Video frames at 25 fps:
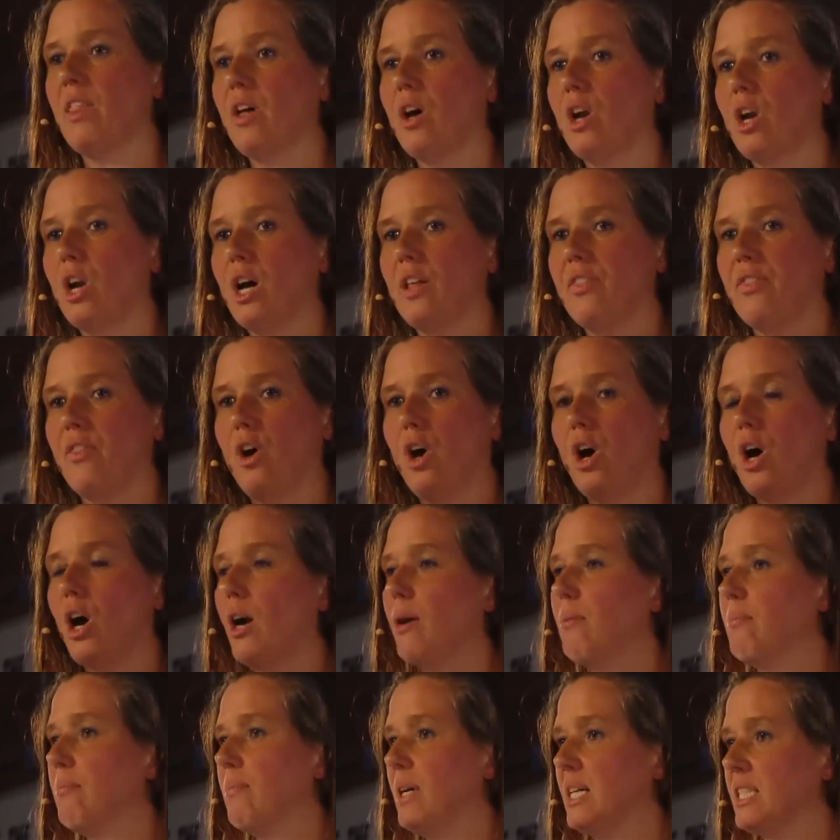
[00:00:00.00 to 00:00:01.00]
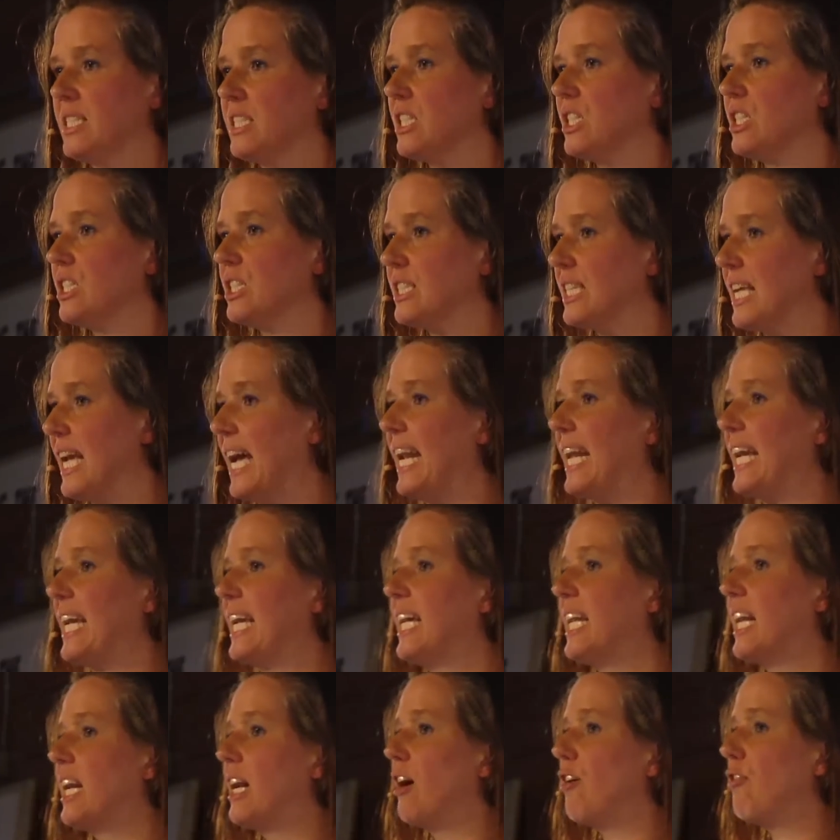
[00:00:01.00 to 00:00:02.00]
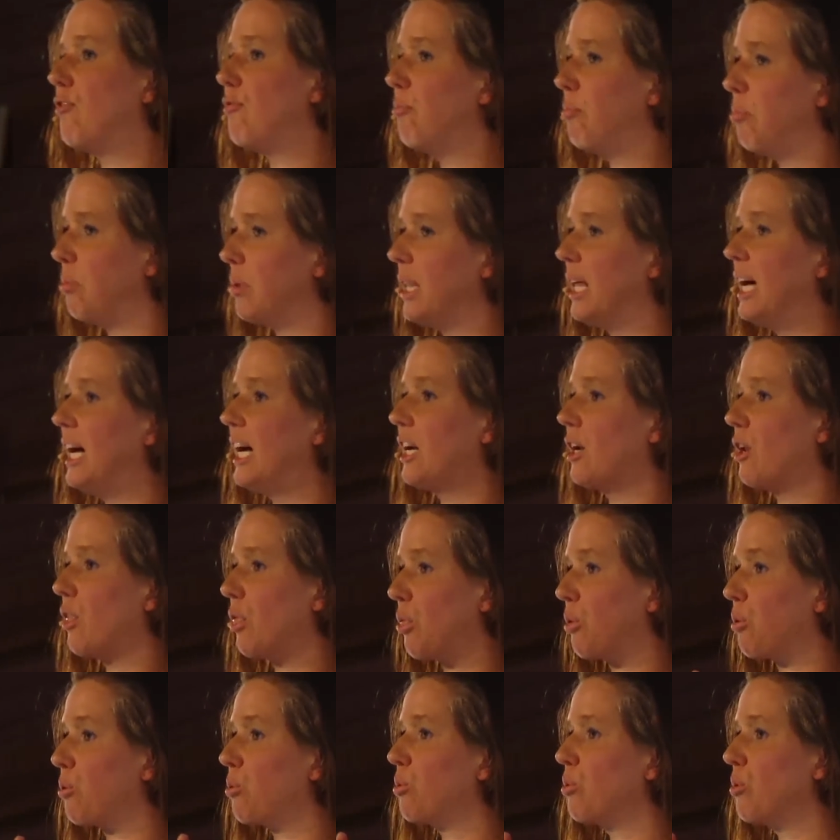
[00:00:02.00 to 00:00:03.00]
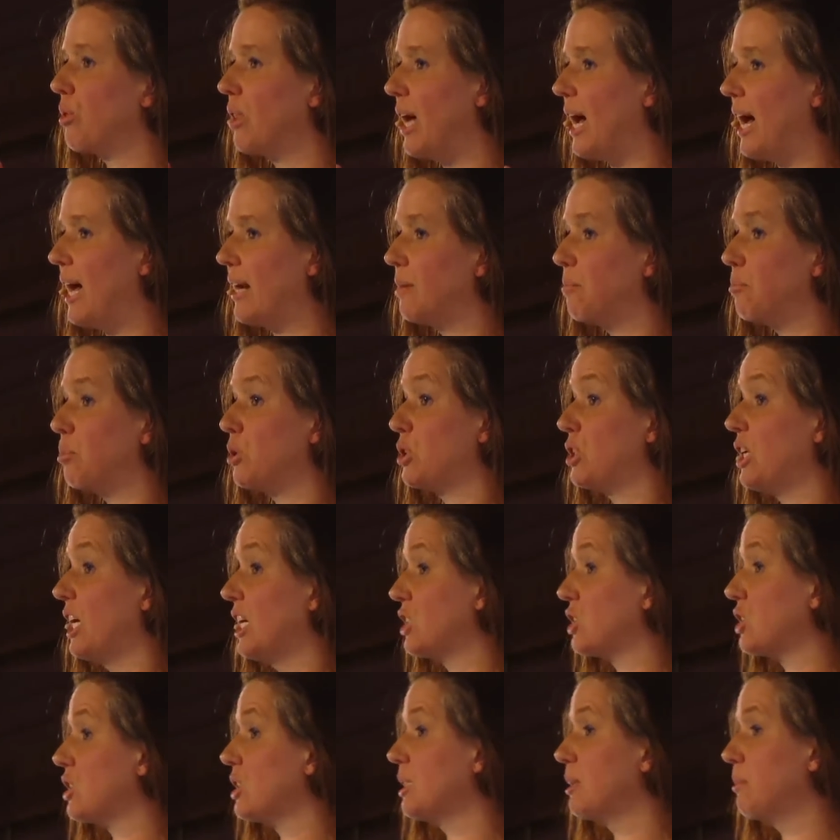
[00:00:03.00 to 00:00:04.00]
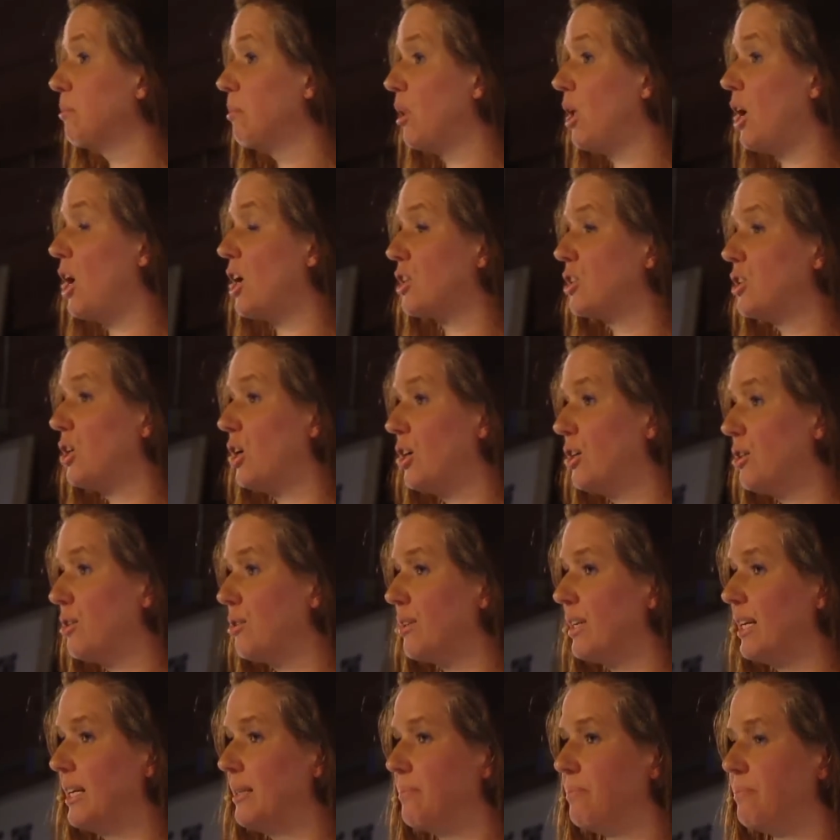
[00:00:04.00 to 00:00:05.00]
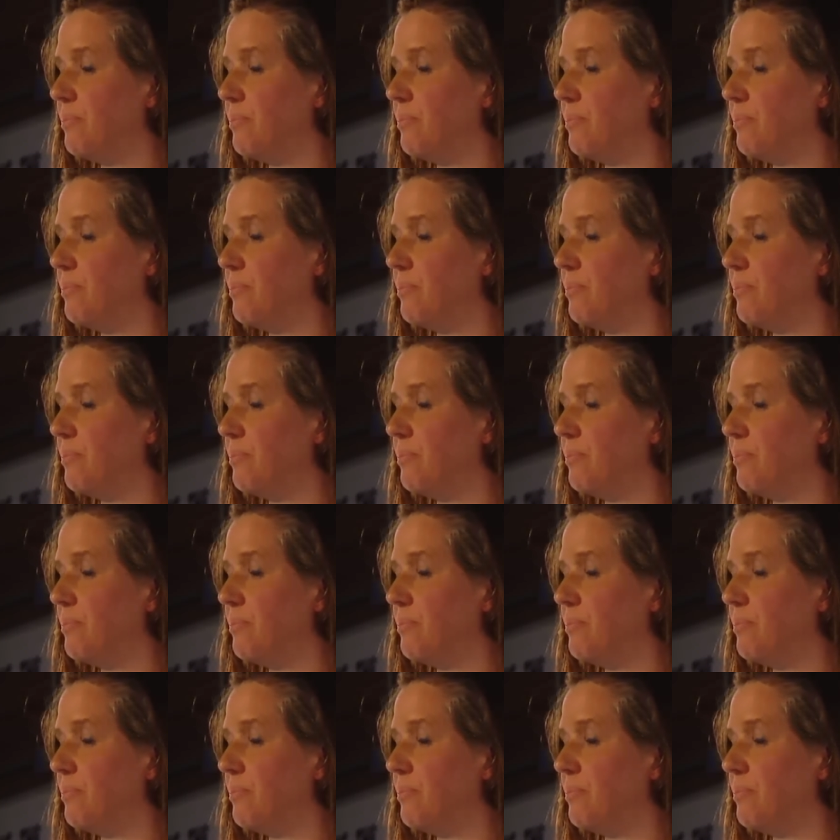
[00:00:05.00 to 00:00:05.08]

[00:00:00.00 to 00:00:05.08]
or not the heart muscle is getting enough blood through that potentially blocked artery.